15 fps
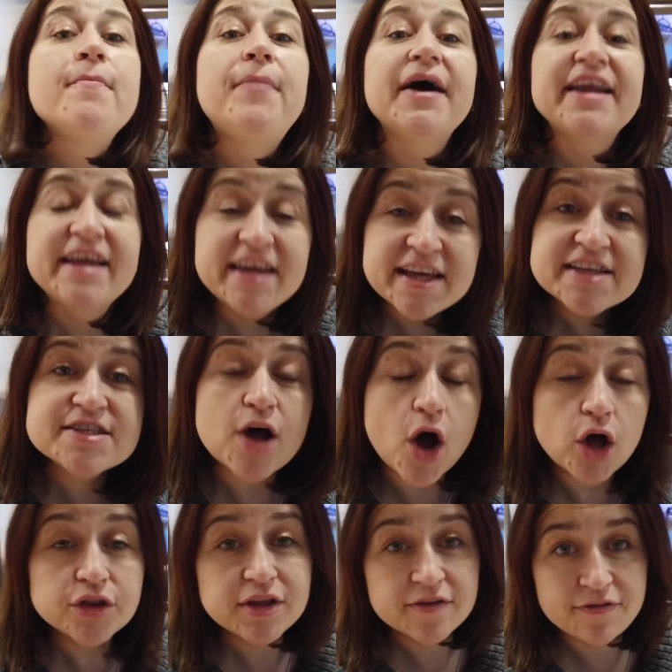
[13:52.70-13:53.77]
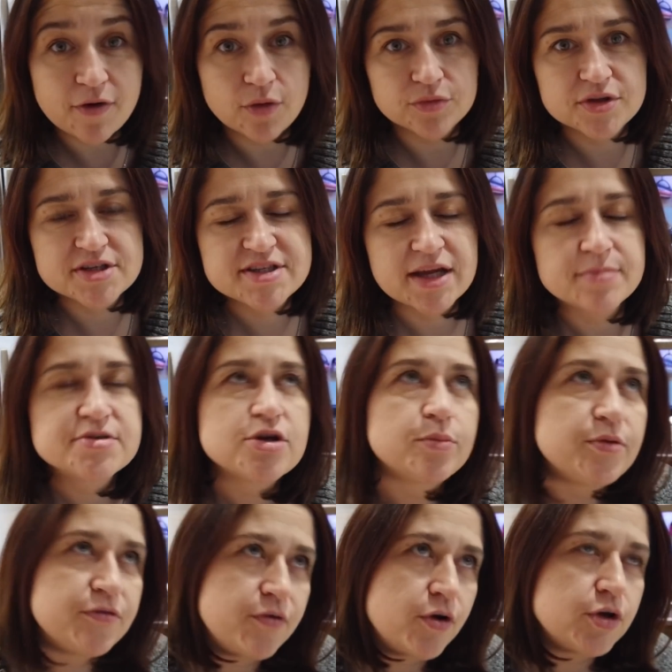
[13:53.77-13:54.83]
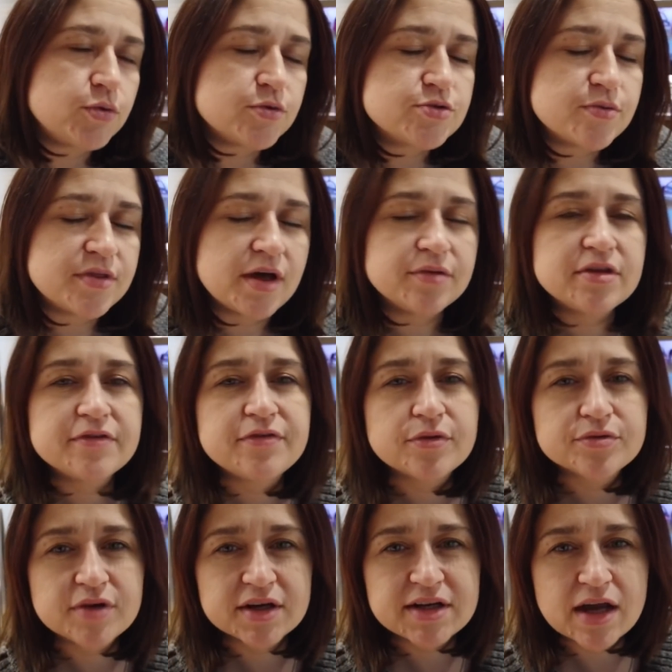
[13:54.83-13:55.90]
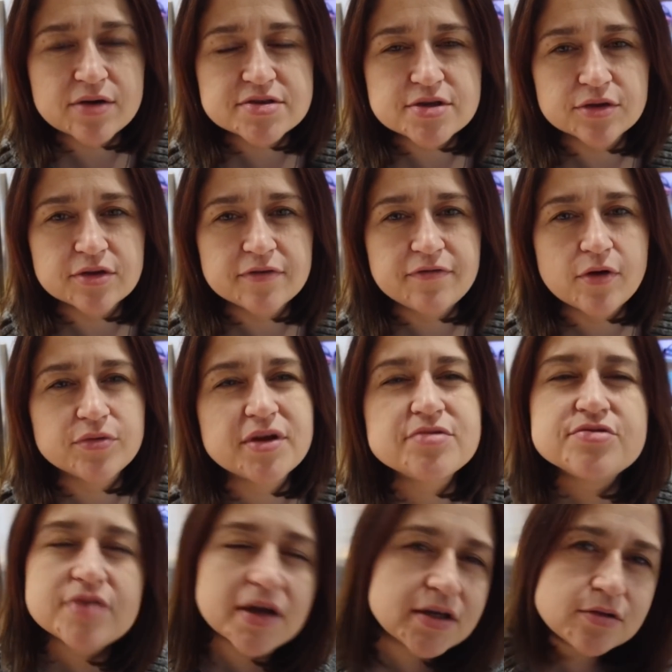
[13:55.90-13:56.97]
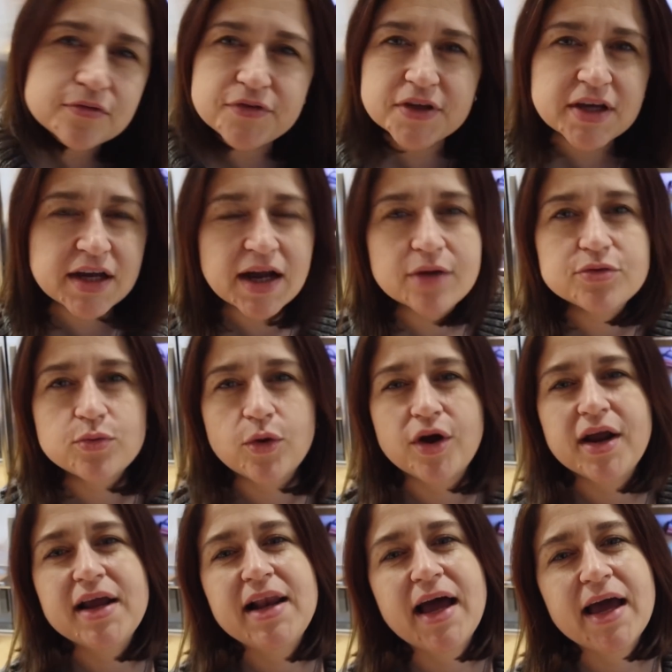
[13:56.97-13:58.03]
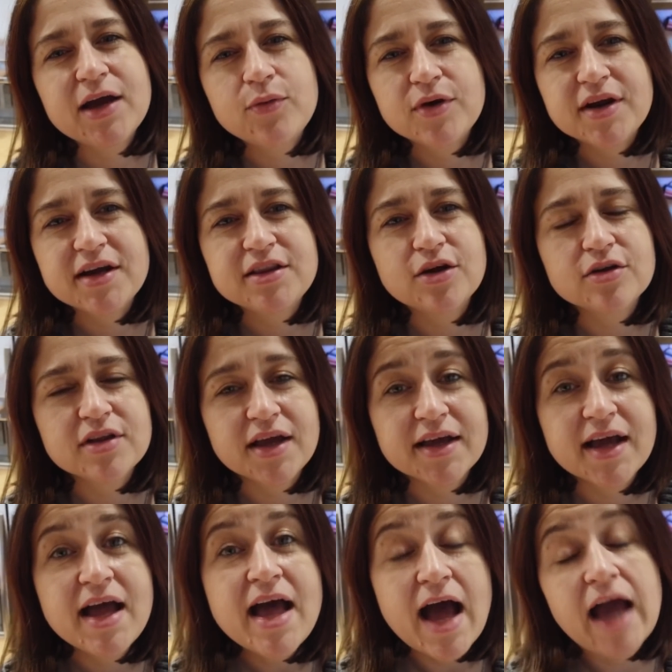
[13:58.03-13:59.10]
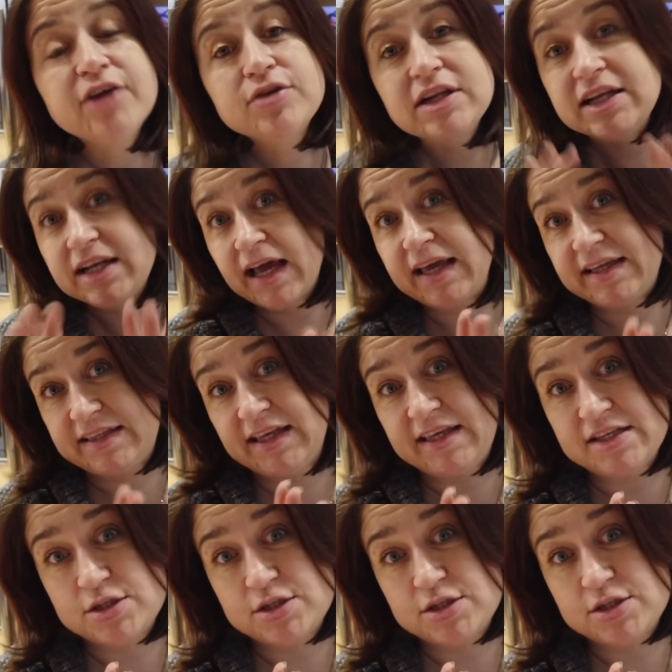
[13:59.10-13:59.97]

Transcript: But he is on the phone this time. So before it was without the phone, right now it's on the phone. I'm trying to figure out what I like, what I don't like. I really like the